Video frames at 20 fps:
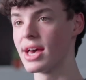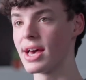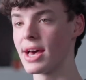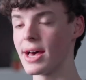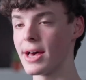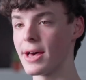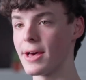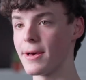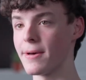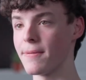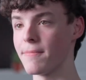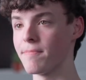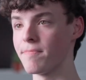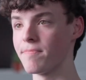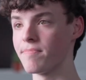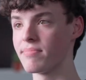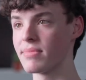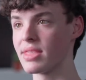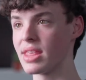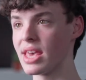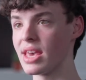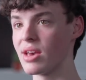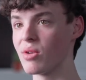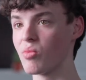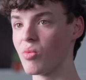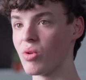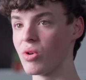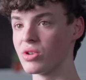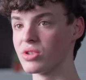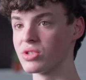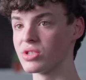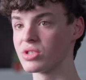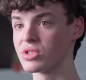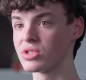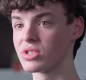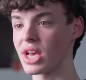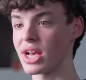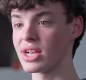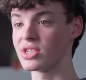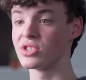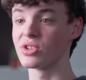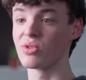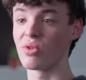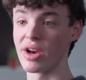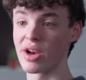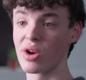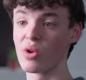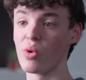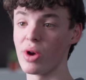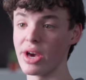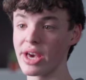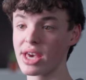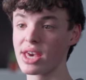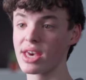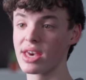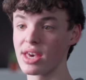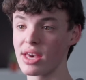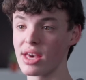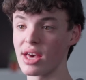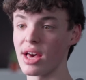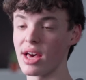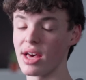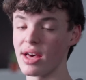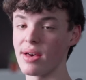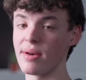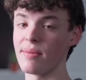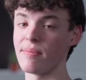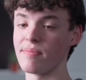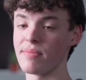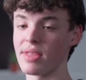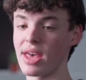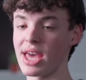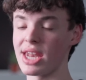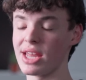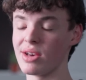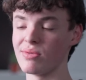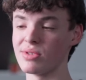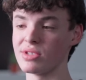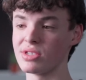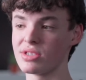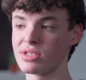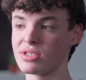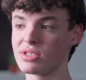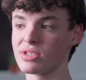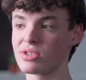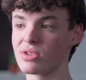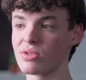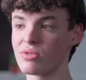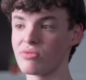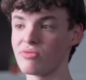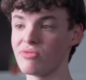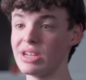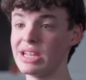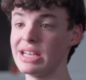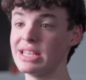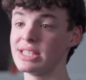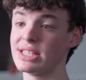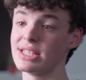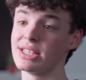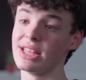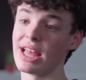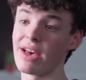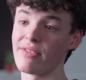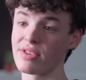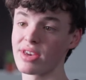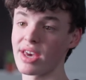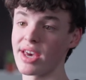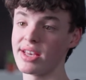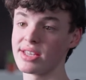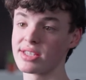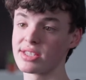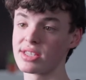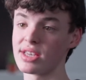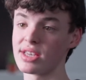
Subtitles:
it was actually quite quick, and it was really easy to navigate.